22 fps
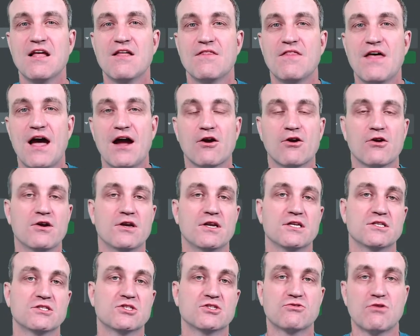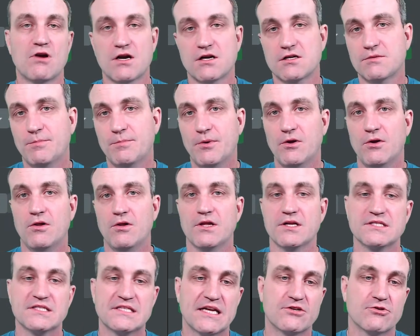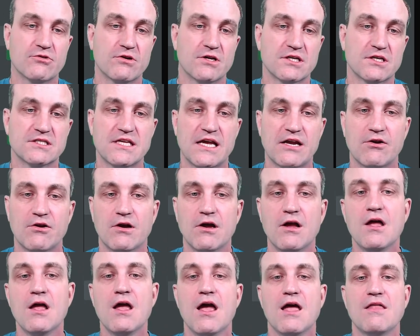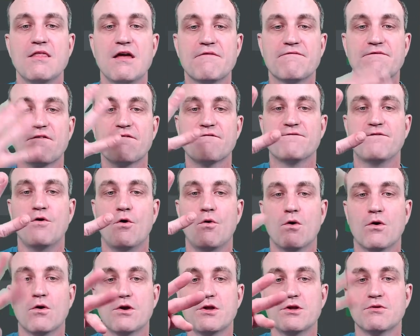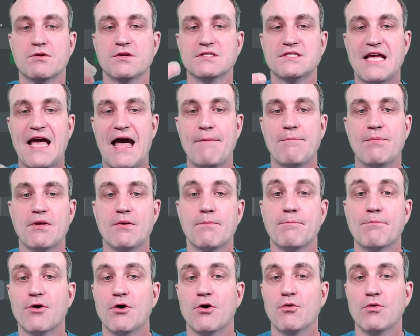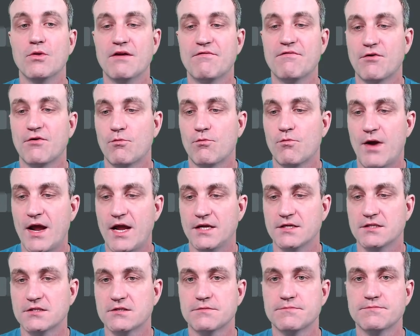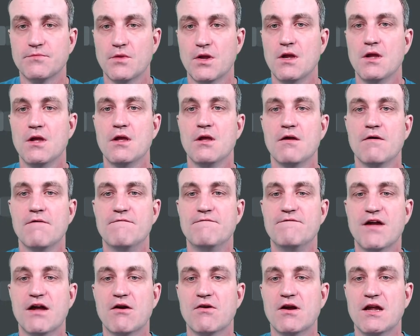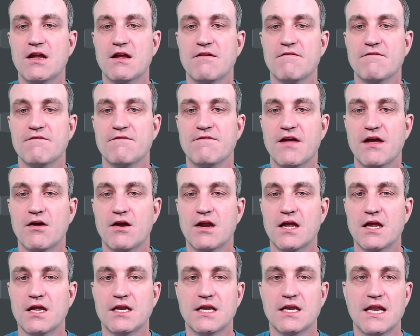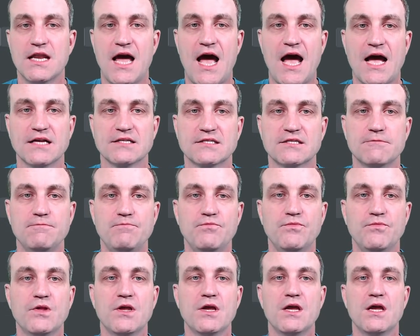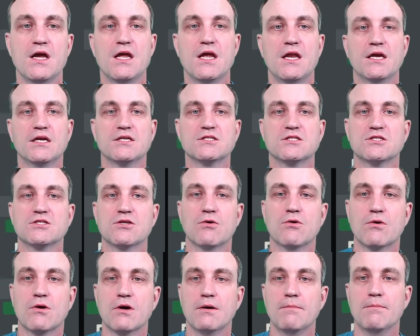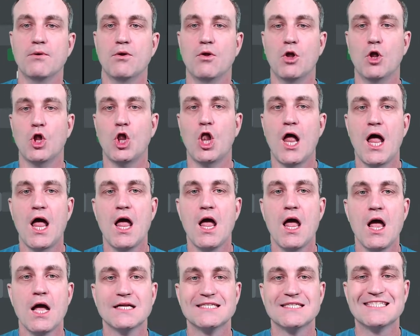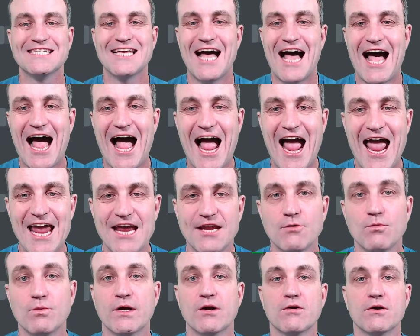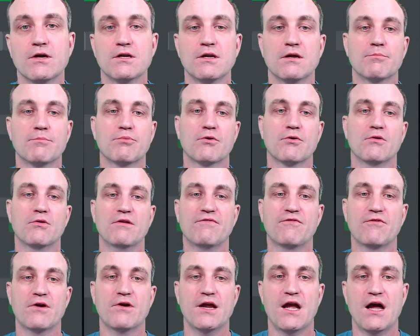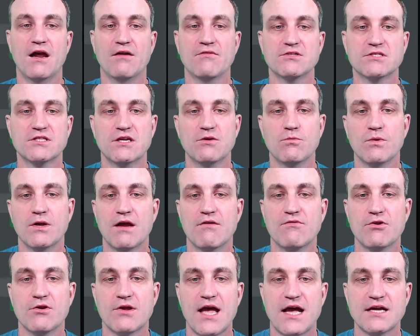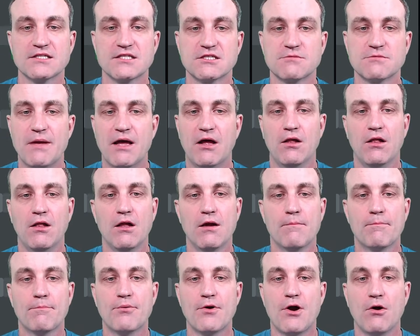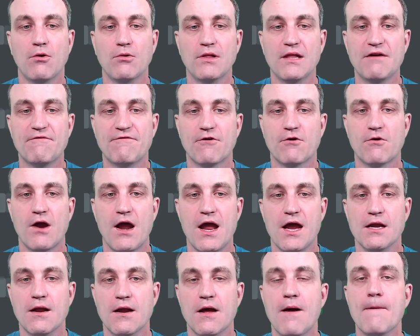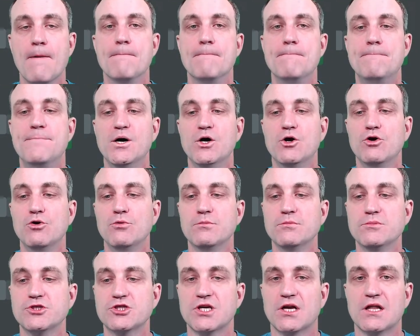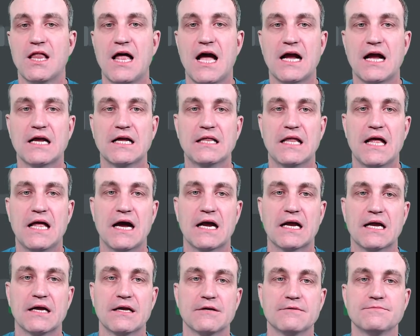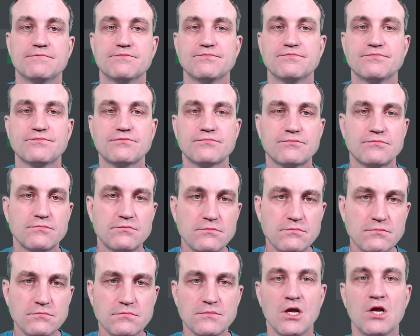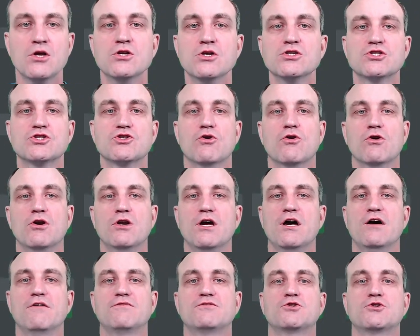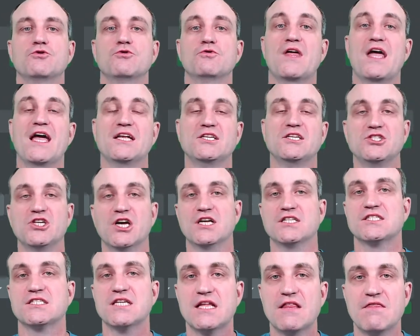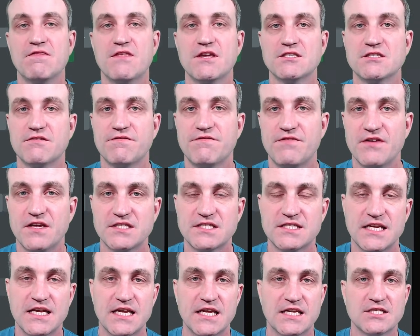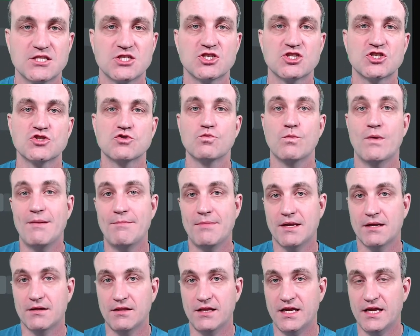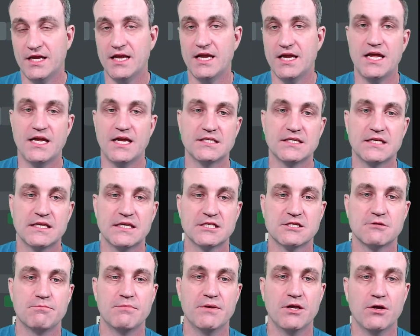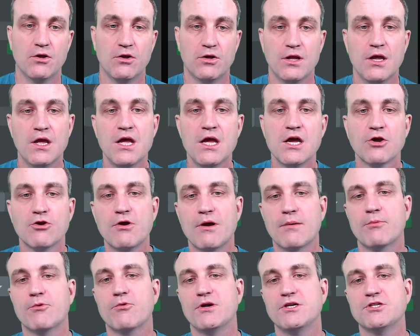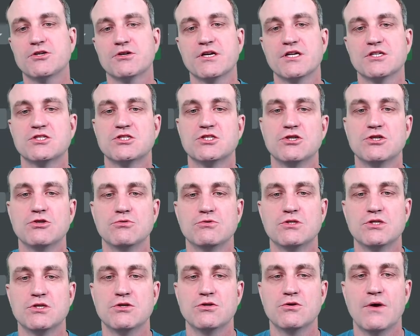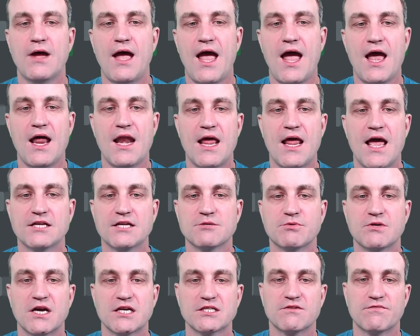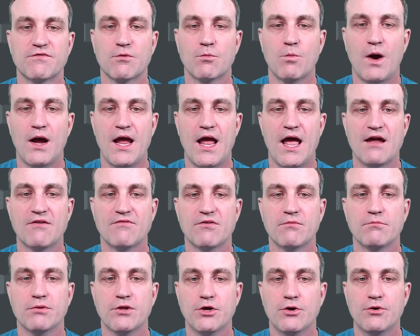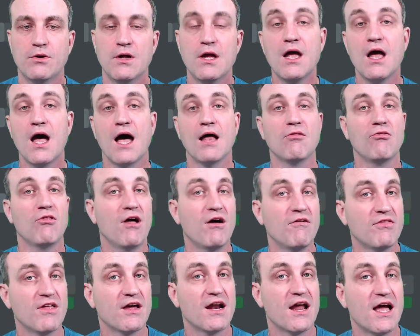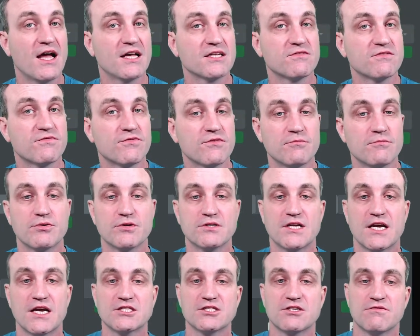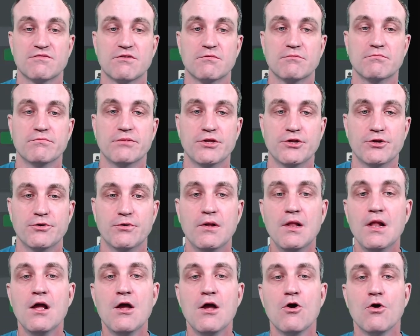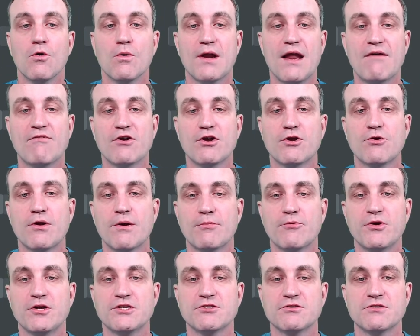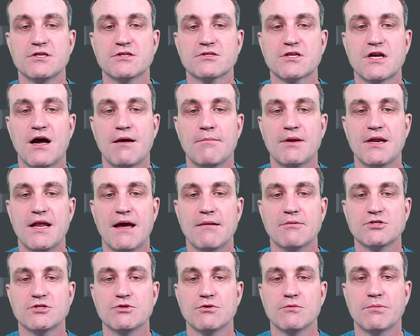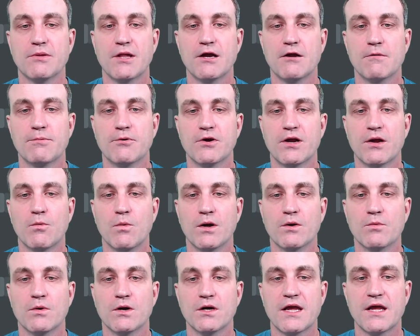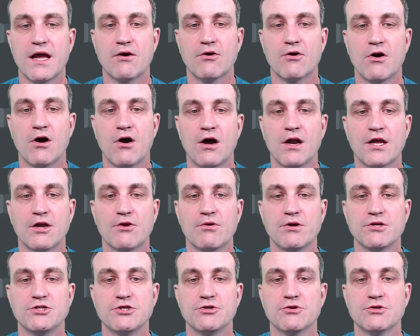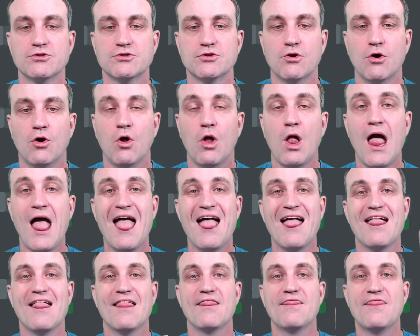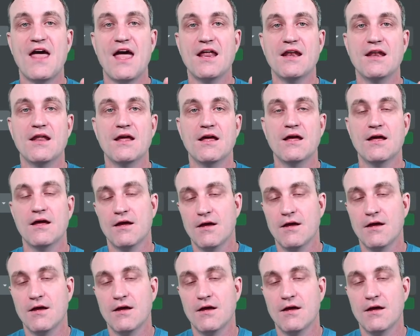that are indestructible, etc., etc. And then for 4, you can tap it, proliferate. Very, very nice. Inexorable Tide. We are in proliferate, obviously. Whenever you cast a spell, proliferate. Boom, shalakalaka. Sword of Truth and Justin, this fits in swimmingly into this build. Equipped creature gets 2/2 and has protection from white and from blue. I love that it has protection from blue. Whenever equipped creature deals combat damage to a player, put a 1/1 counter on a creature you control. Then